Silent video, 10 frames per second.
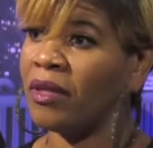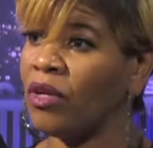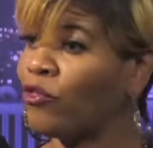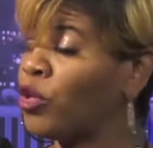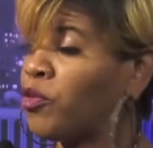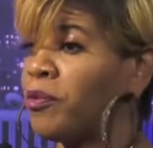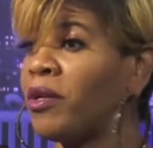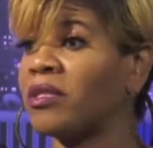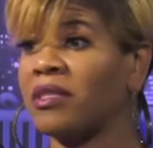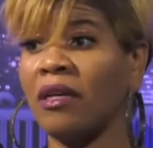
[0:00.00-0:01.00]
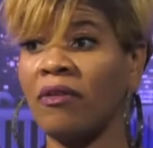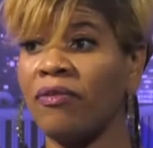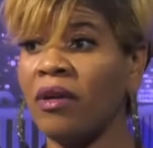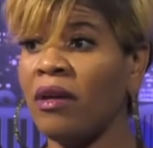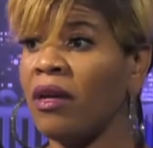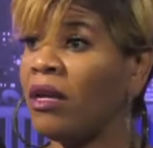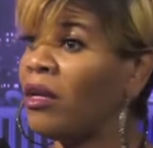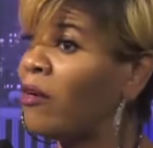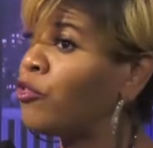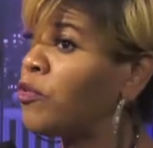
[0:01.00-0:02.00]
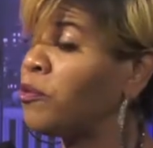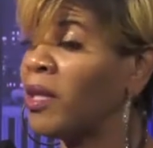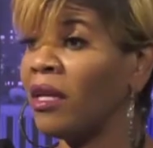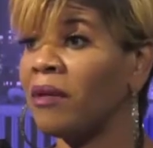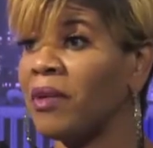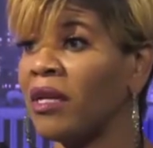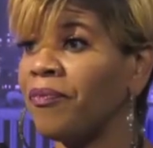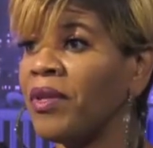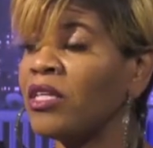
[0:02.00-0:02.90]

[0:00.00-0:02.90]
You can have dreams from yourself. You can have dreams from the enemy.